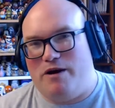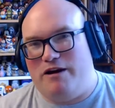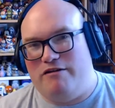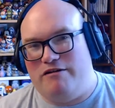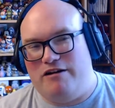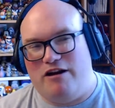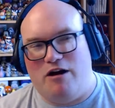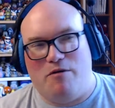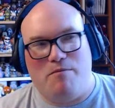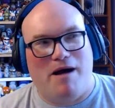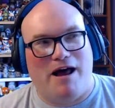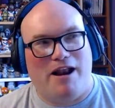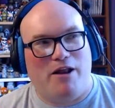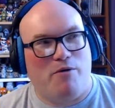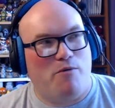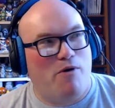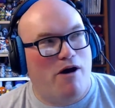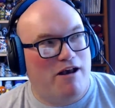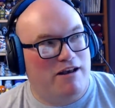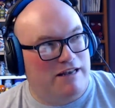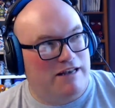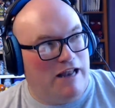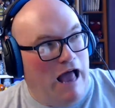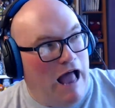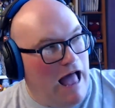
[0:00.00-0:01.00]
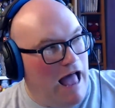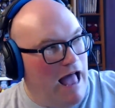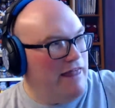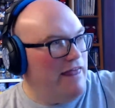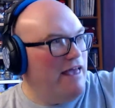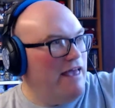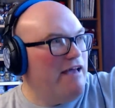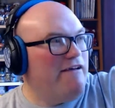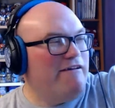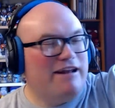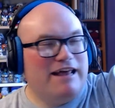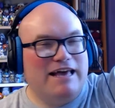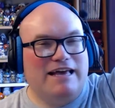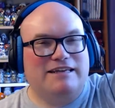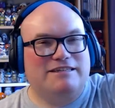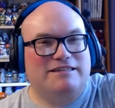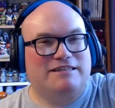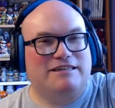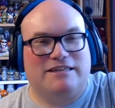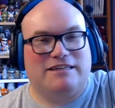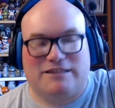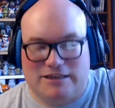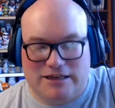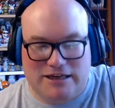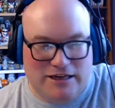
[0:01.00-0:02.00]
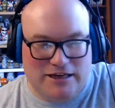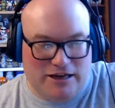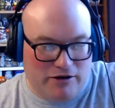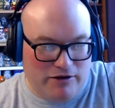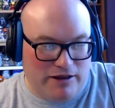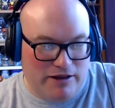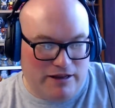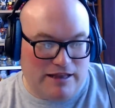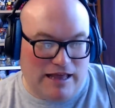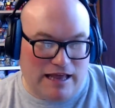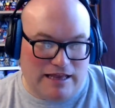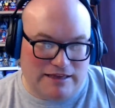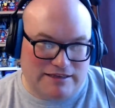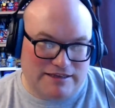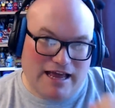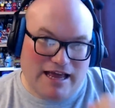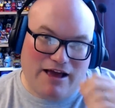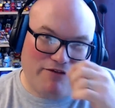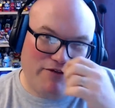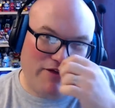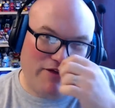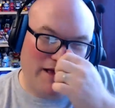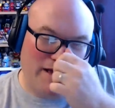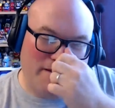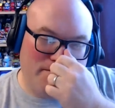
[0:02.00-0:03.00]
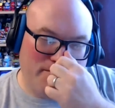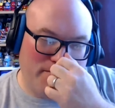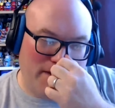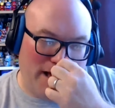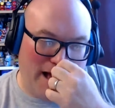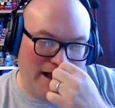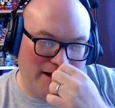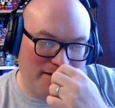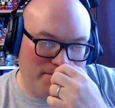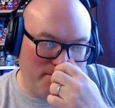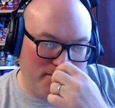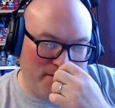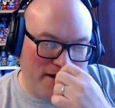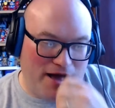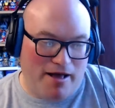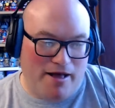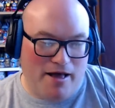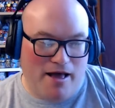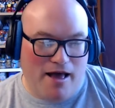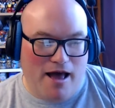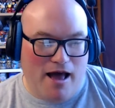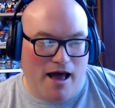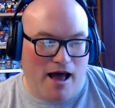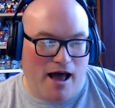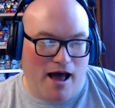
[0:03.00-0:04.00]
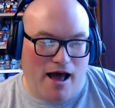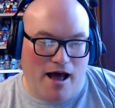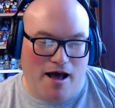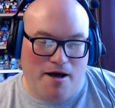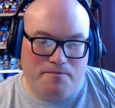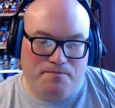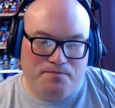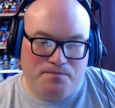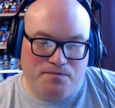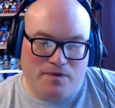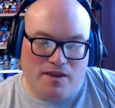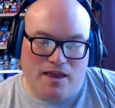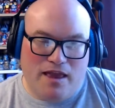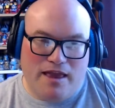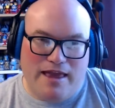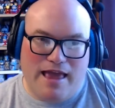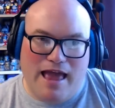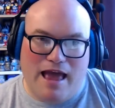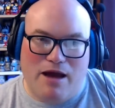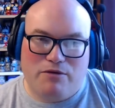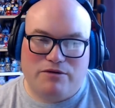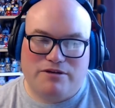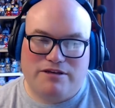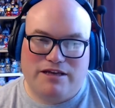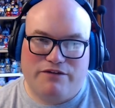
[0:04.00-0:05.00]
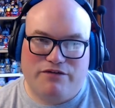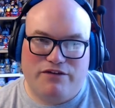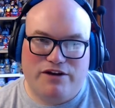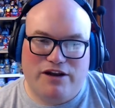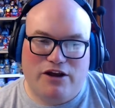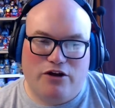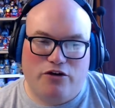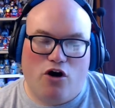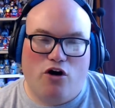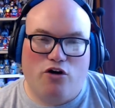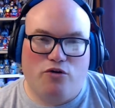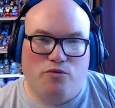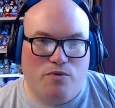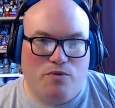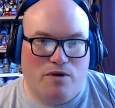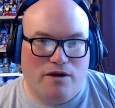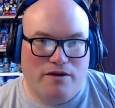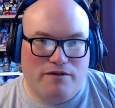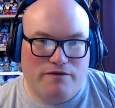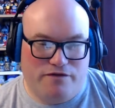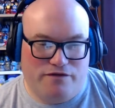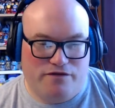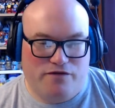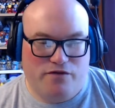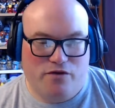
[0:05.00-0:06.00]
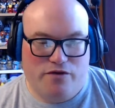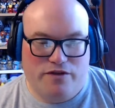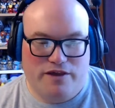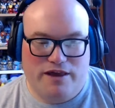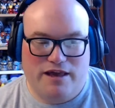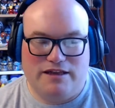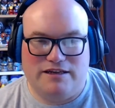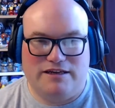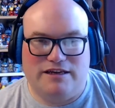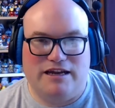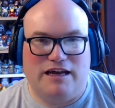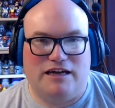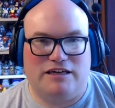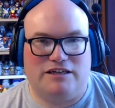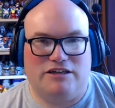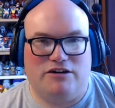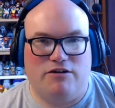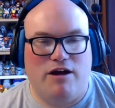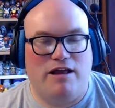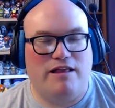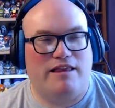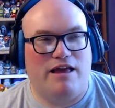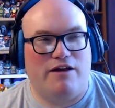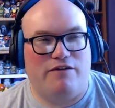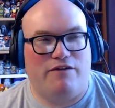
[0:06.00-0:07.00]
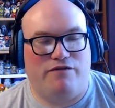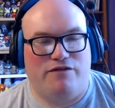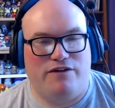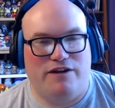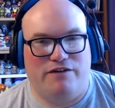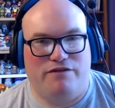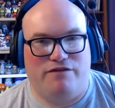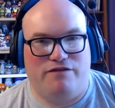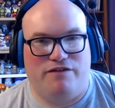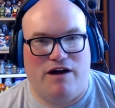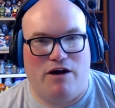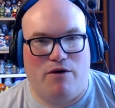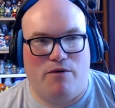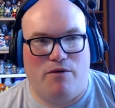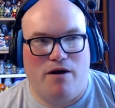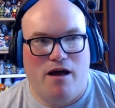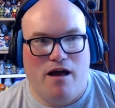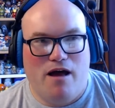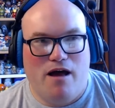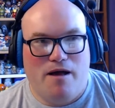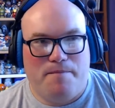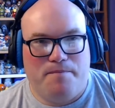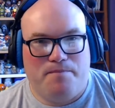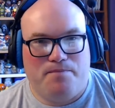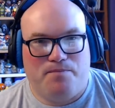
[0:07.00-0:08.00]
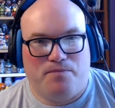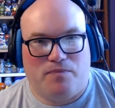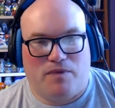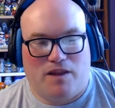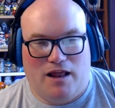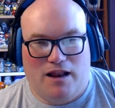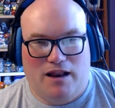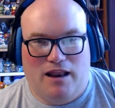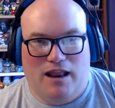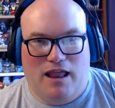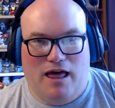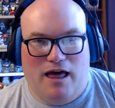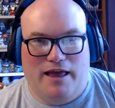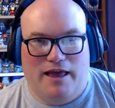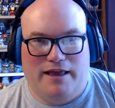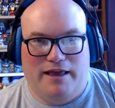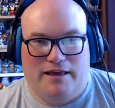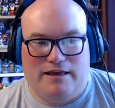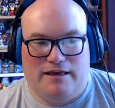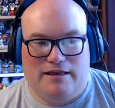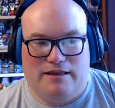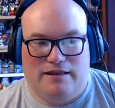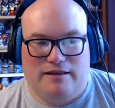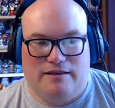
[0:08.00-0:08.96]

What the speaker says: no matter where it's like, oh, there it is, it does have an impact. But yeah, it was definitely an odd one for the international. It definitely felt like